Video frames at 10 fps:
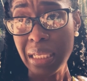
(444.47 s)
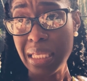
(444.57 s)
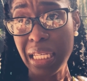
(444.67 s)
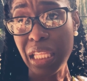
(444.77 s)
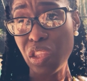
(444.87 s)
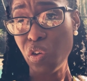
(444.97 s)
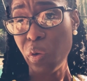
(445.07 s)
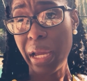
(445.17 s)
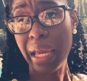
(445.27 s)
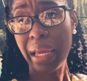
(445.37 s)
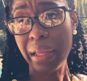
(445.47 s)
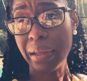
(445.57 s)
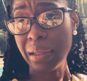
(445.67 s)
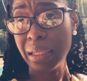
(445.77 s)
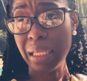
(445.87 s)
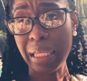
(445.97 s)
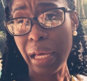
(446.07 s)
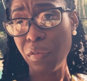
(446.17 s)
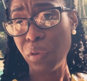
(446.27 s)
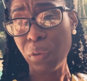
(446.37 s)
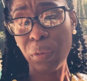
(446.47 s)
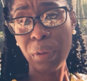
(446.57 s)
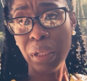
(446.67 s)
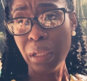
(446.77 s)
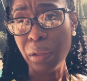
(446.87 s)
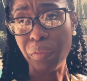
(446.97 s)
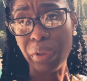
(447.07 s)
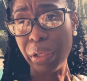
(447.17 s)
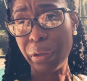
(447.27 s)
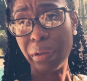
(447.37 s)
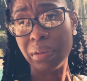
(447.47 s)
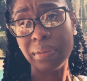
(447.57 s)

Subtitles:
10th grade level reader.